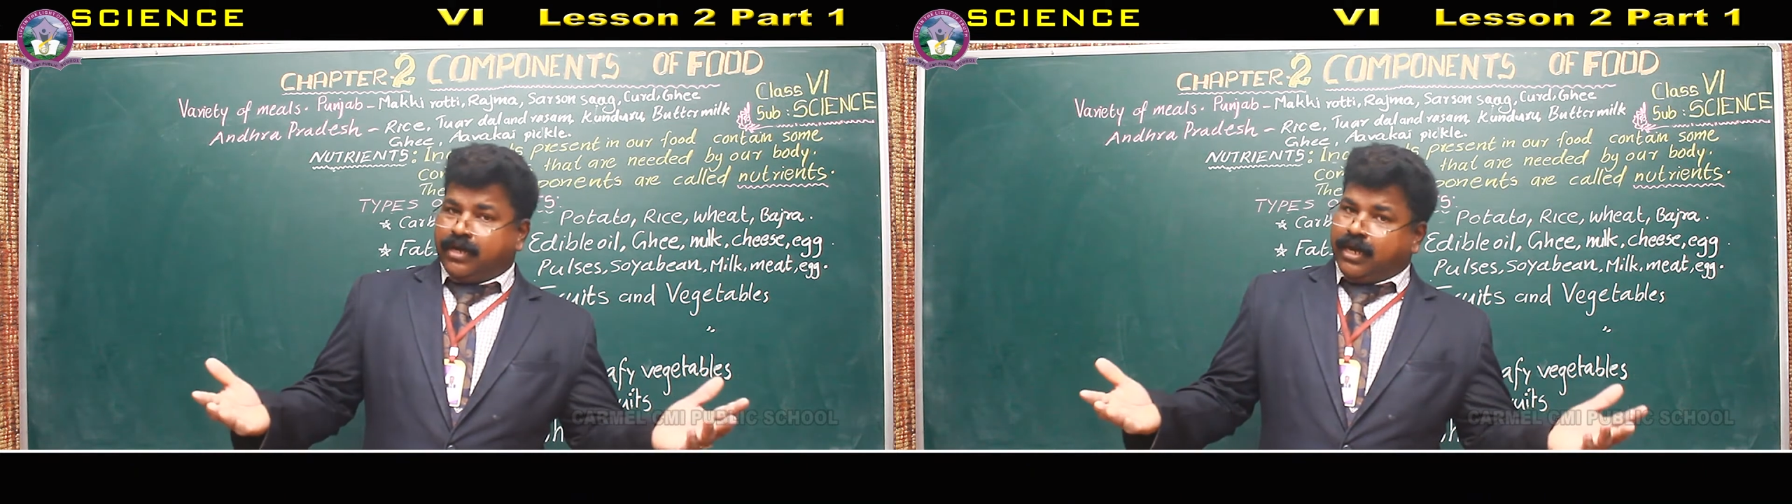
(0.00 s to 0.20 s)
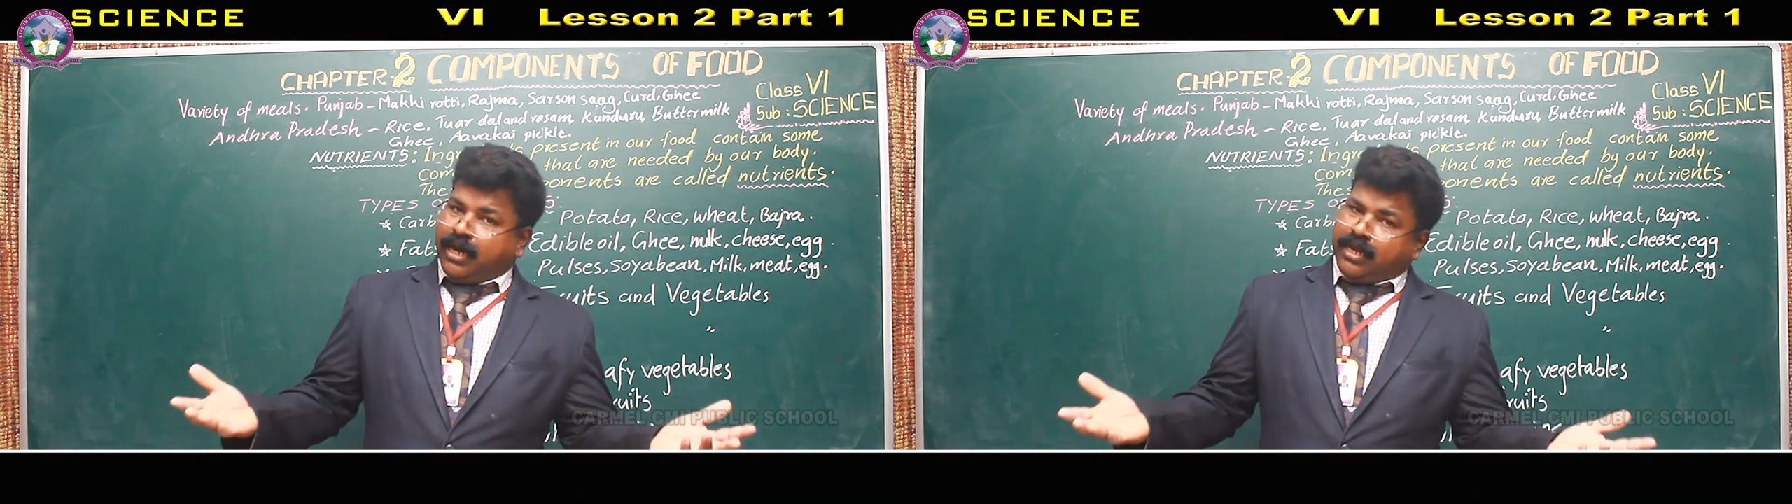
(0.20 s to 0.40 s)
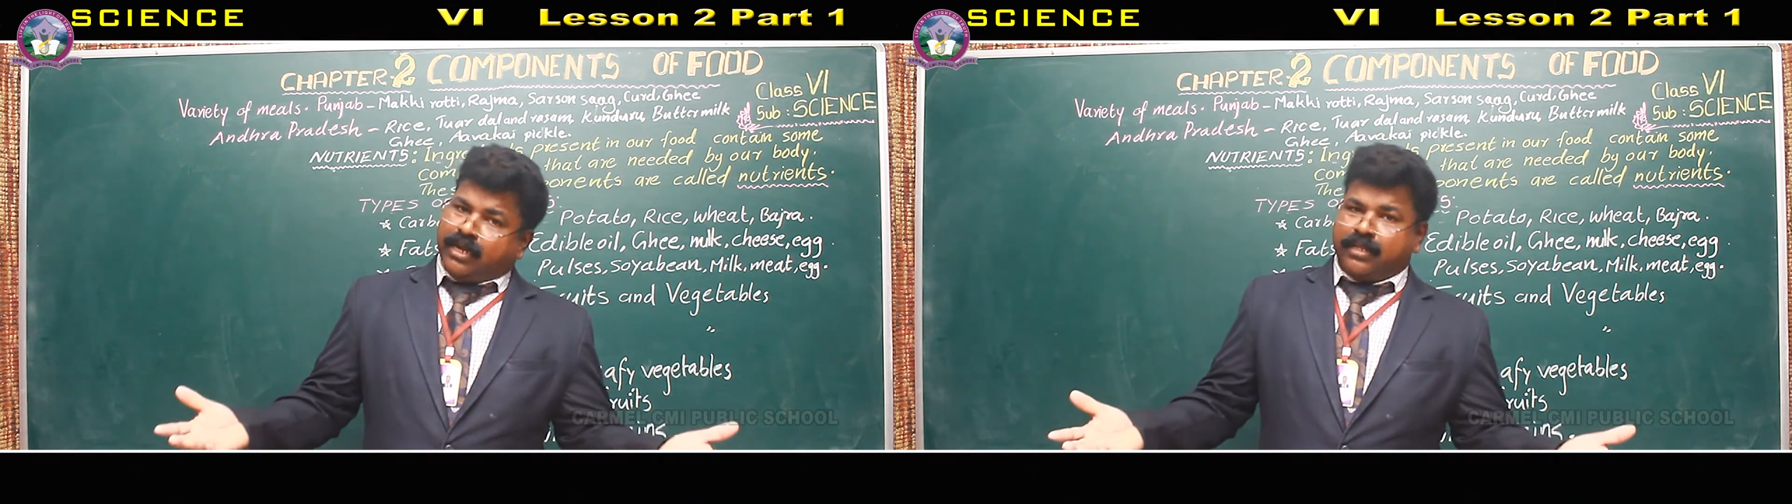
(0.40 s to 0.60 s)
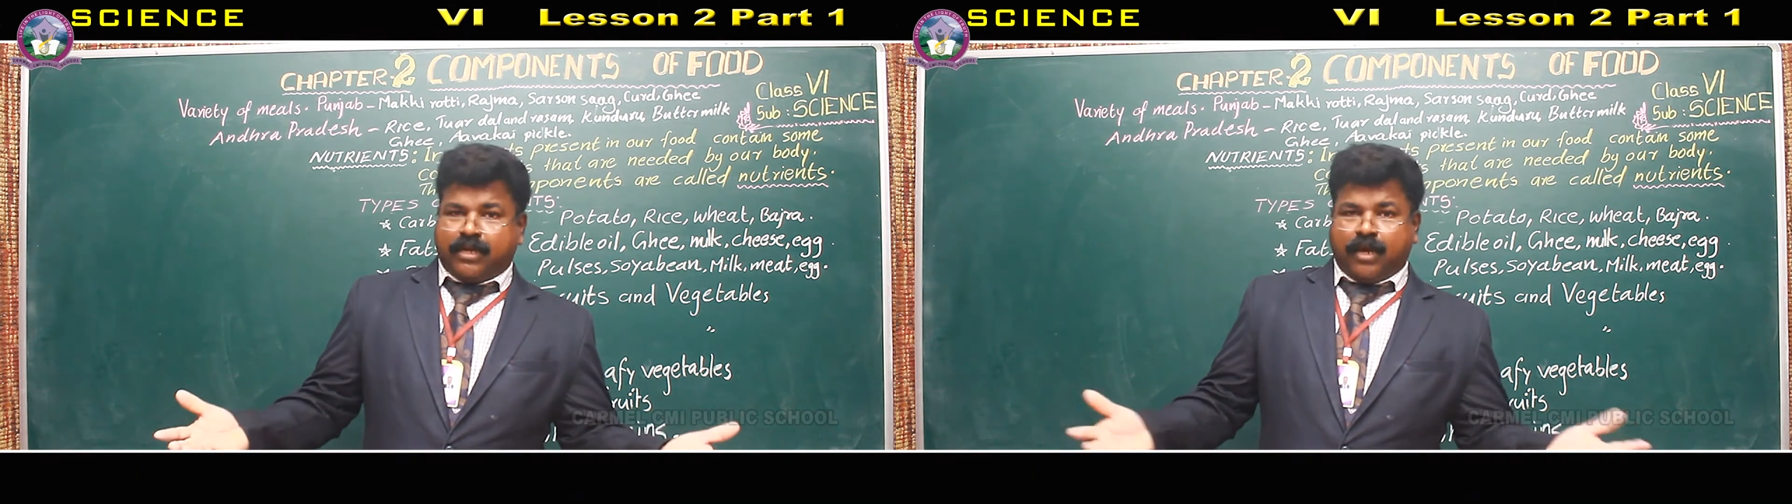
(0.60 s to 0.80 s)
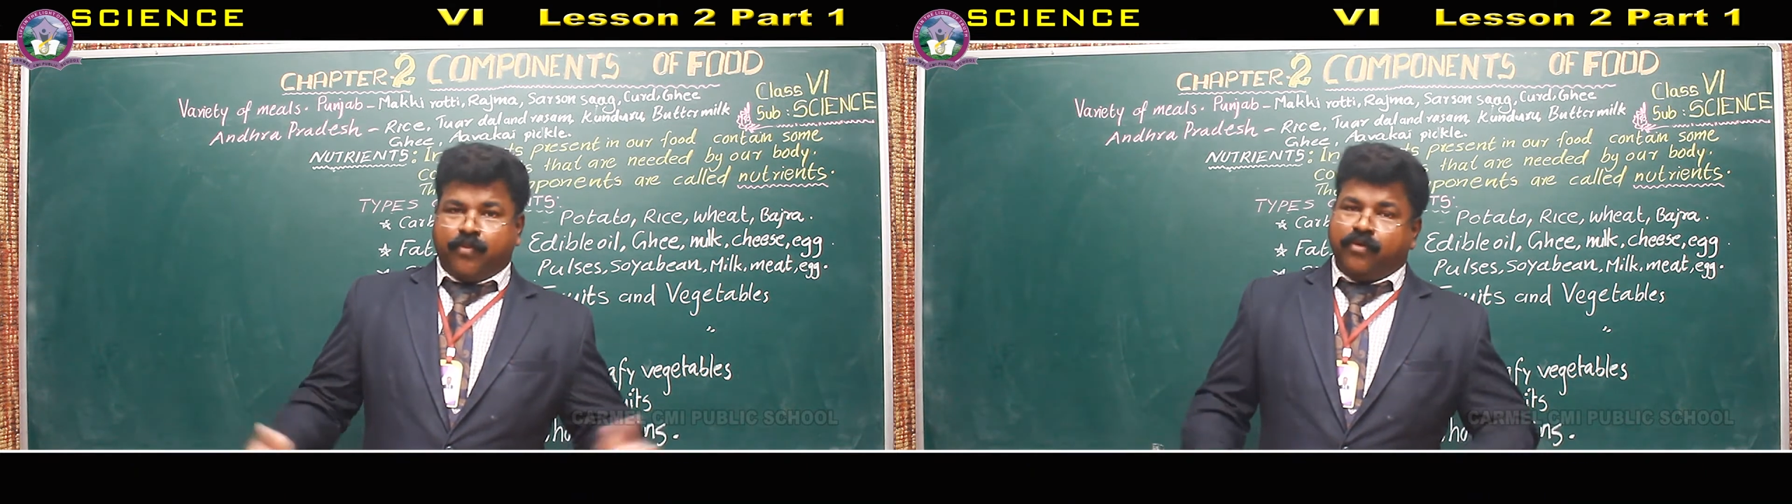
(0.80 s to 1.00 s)
again another
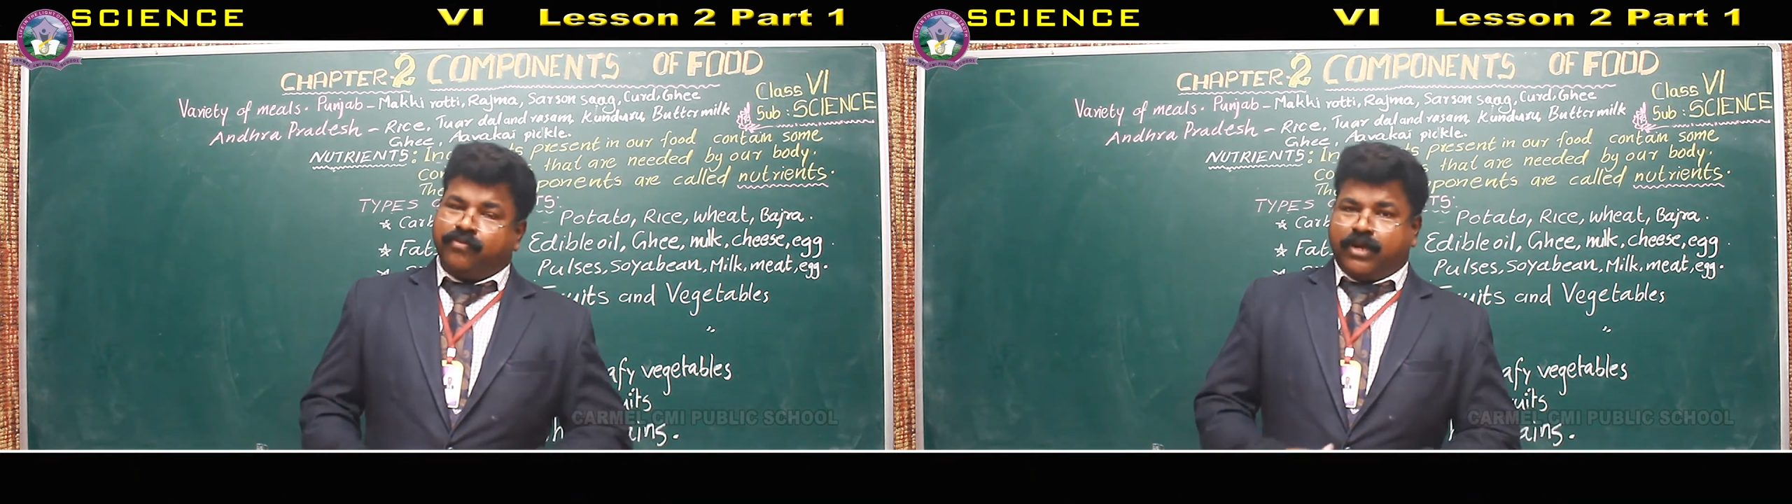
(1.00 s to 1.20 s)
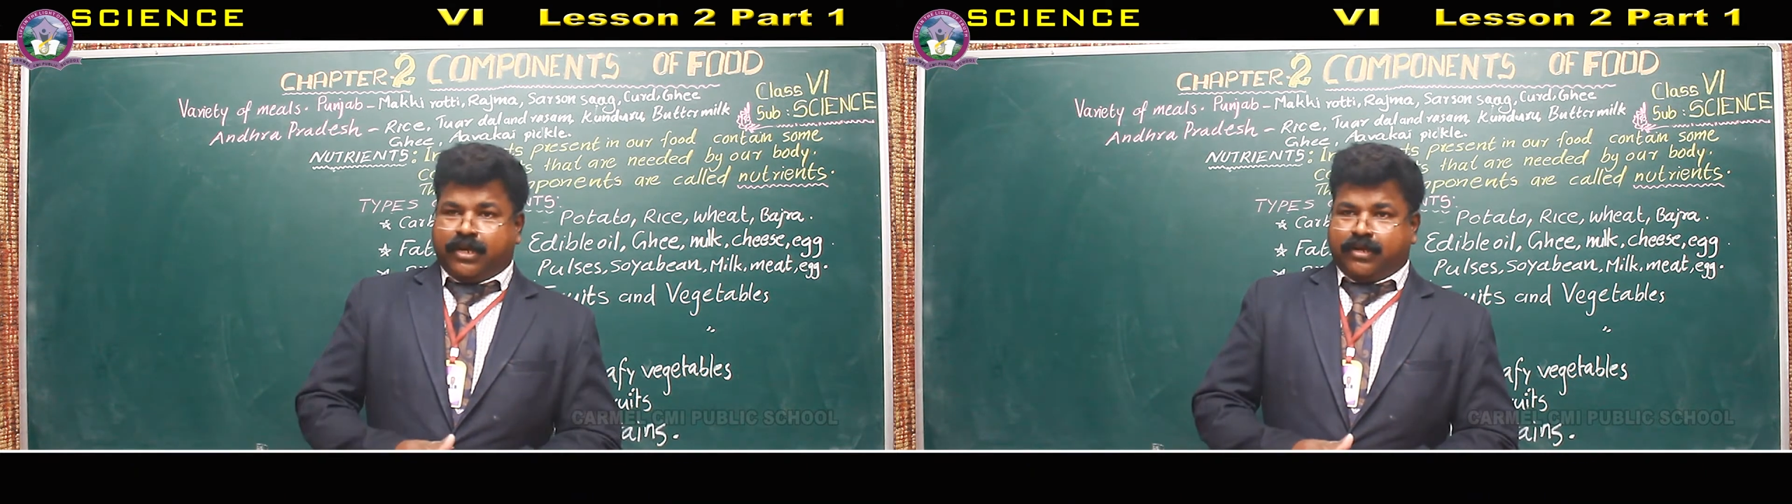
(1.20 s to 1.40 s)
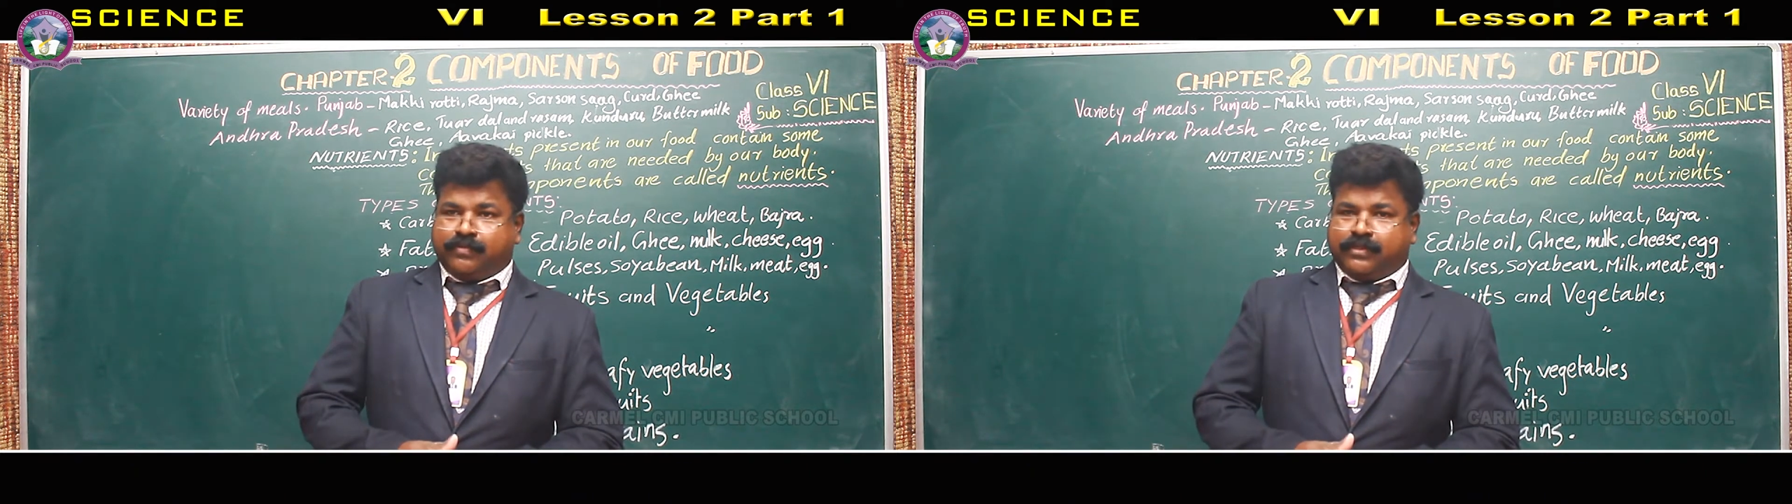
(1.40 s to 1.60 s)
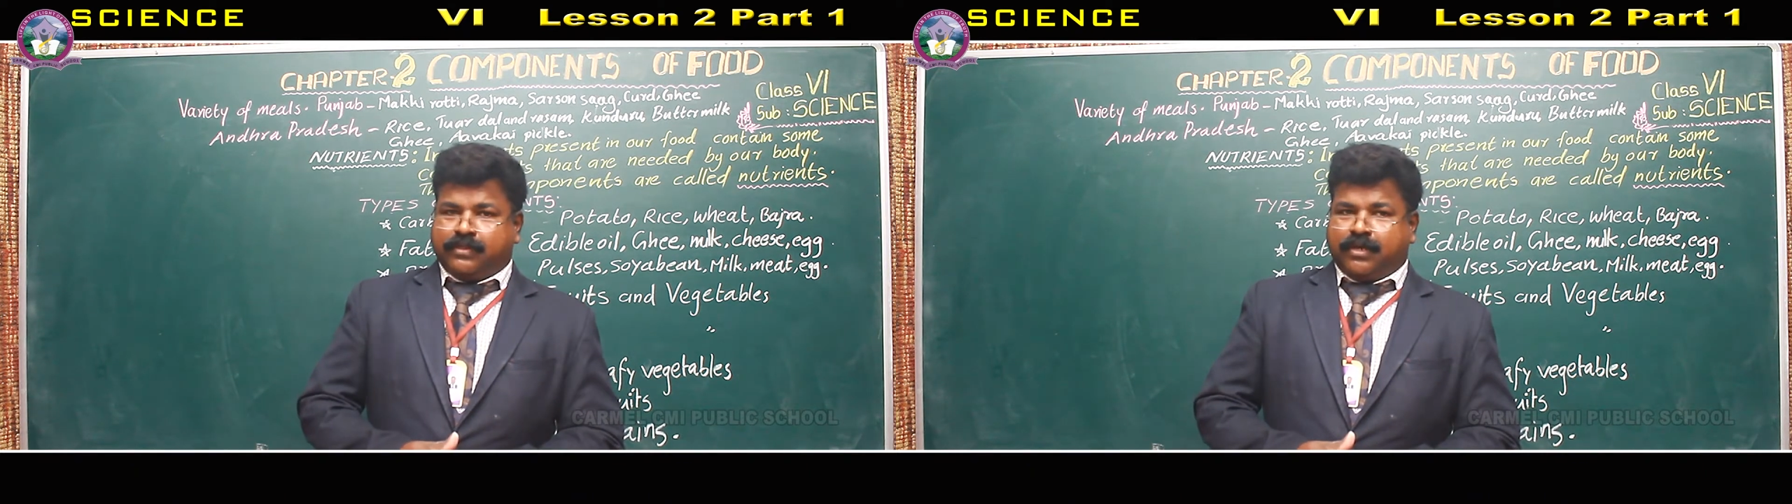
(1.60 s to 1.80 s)
type of food items.